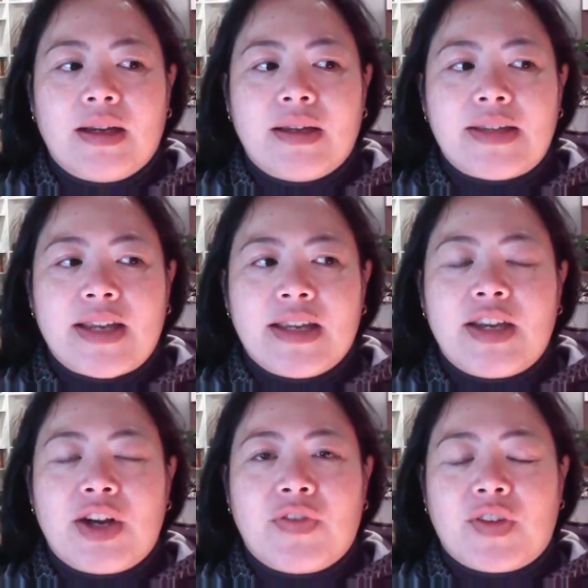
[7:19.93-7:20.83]
taking
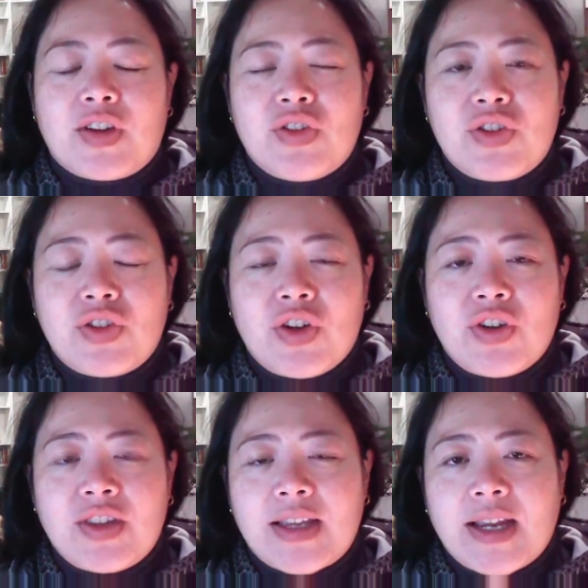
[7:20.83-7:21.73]
care of a concern
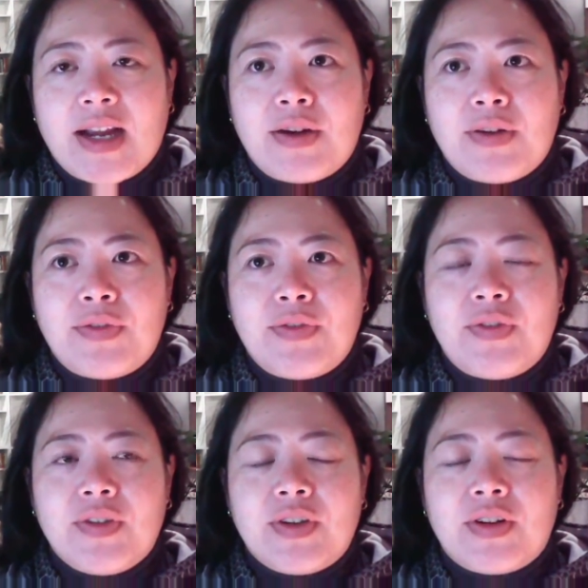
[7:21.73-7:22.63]
that they
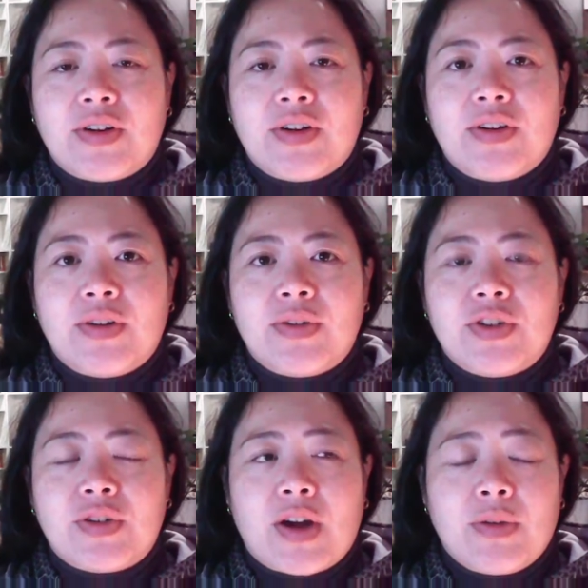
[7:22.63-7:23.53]
have, you know, to
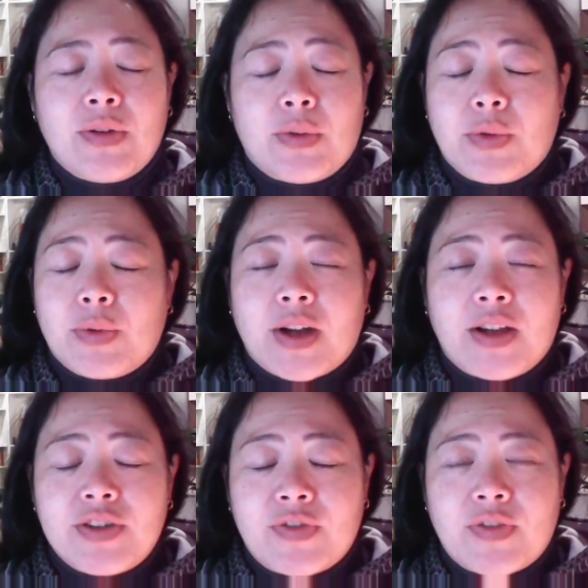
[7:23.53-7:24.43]
go, you know, with regards
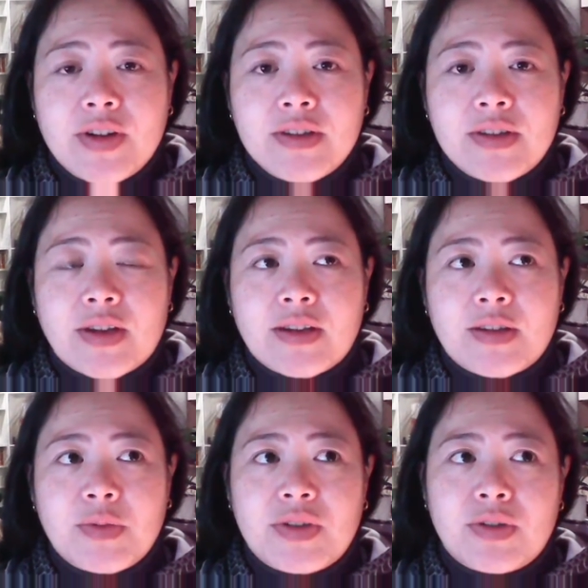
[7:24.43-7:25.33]
to friends, like
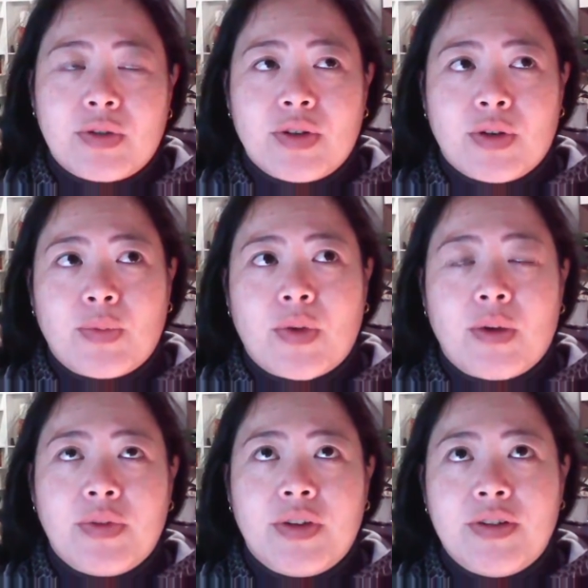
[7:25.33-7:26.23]
someone says, oh, you know, why
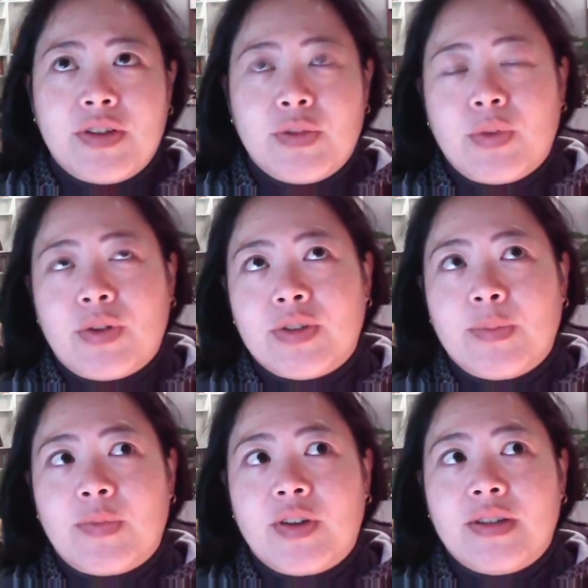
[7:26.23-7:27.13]
would they do this? Well,
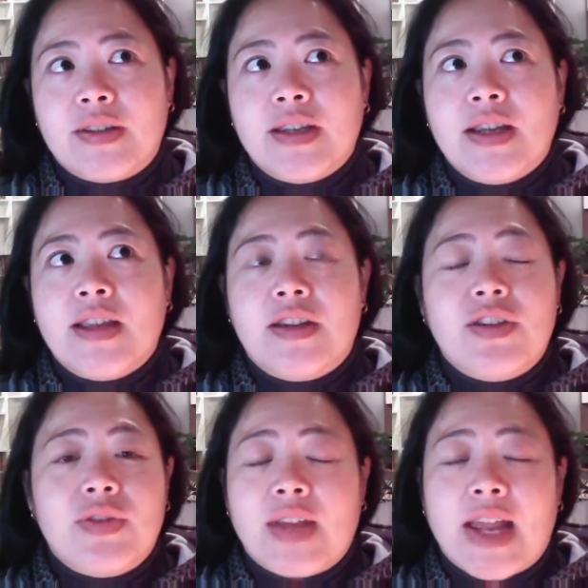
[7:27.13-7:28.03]
some friends, they're just
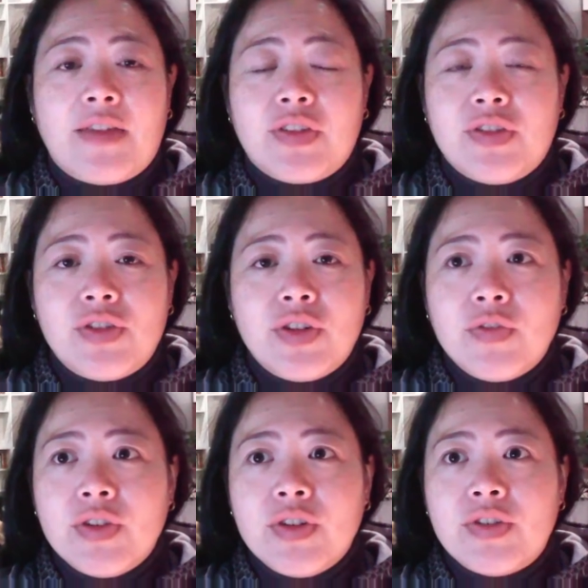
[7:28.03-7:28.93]
doing it out of concern
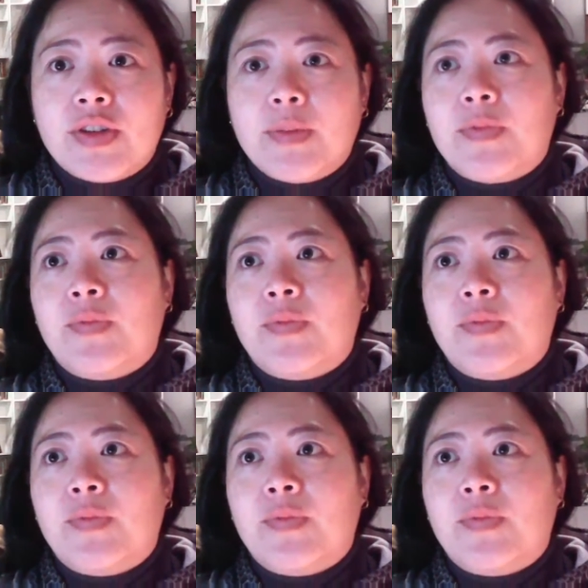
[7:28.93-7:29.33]
for you. Some